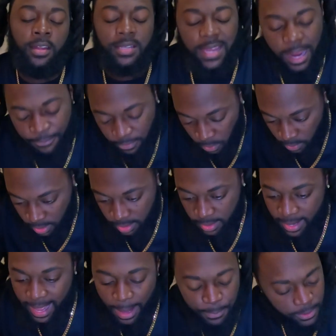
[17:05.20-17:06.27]
to everyone.
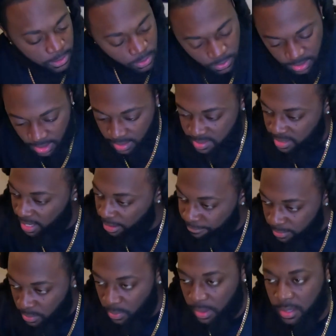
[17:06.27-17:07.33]
Happy New Year to
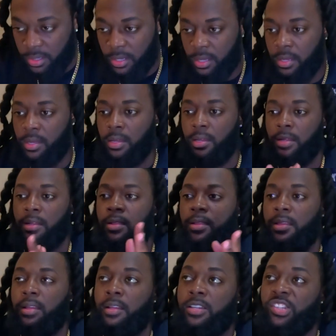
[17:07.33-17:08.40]
everyone.
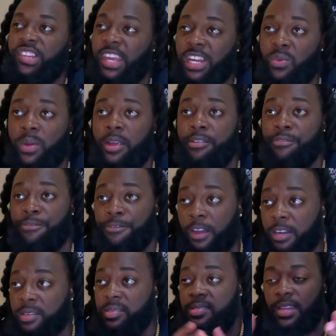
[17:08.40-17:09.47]
January
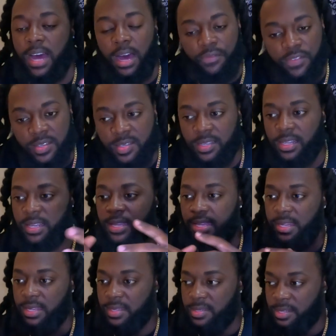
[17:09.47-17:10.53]
1st, obviously,
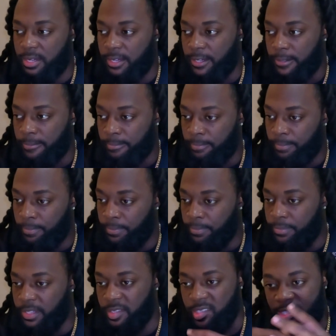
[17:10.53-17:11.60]
is um,
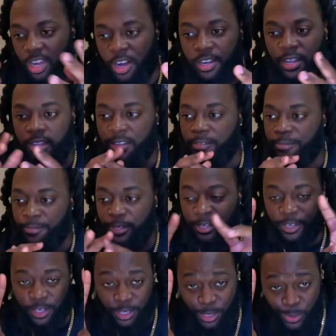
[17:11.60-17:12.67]
the start of
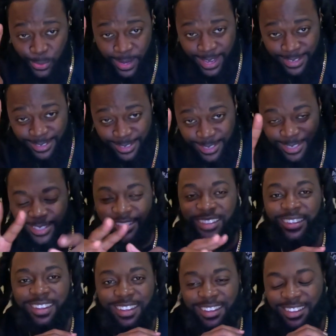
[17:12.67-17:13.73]
the U.S.
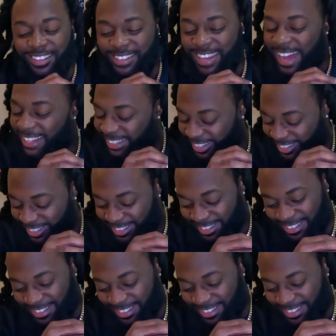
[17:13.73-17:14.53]
calendar.